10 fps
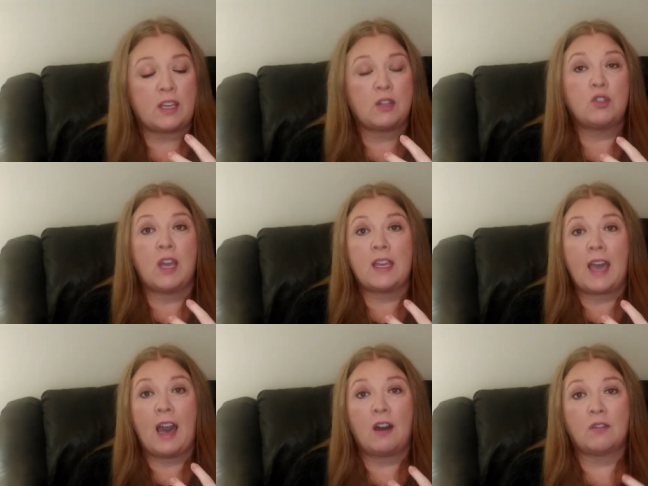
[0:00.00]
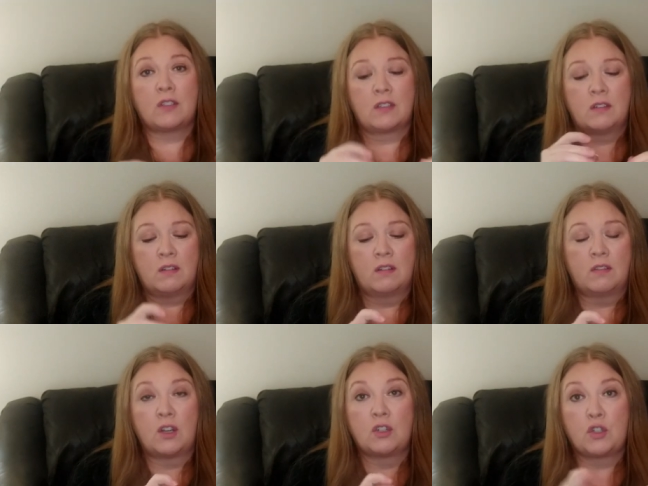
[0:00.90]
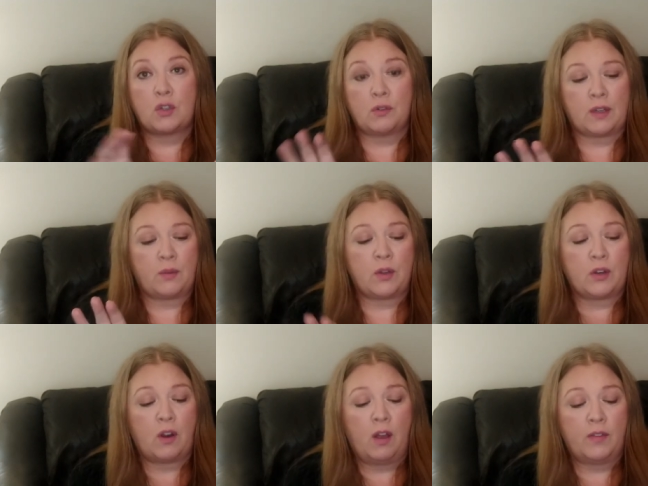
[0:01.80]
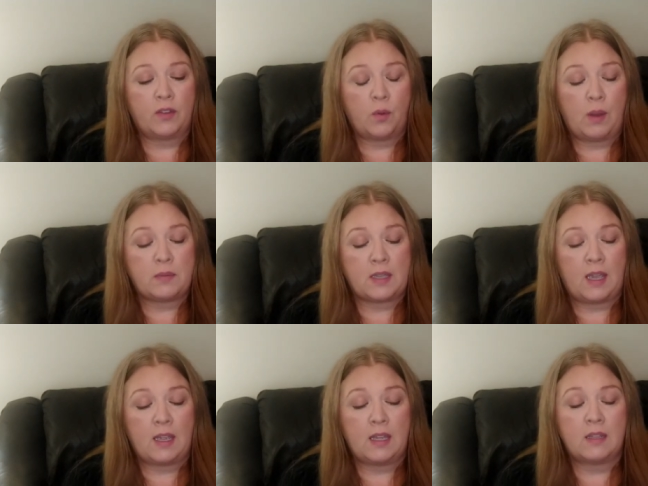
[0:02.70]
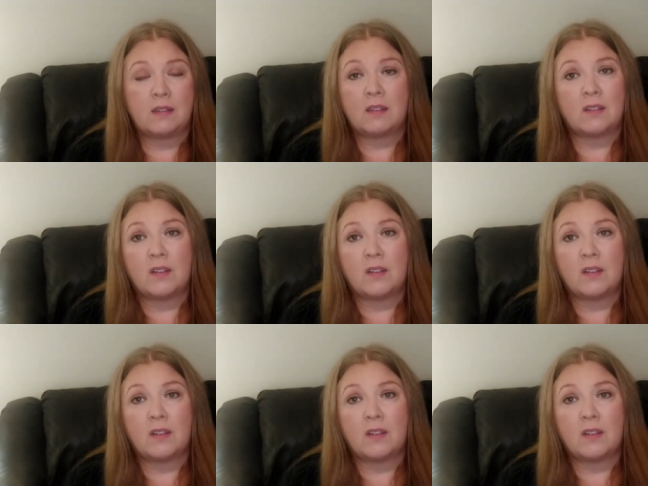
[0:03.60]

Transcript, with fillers: that you check out their jewelry when you're on the website and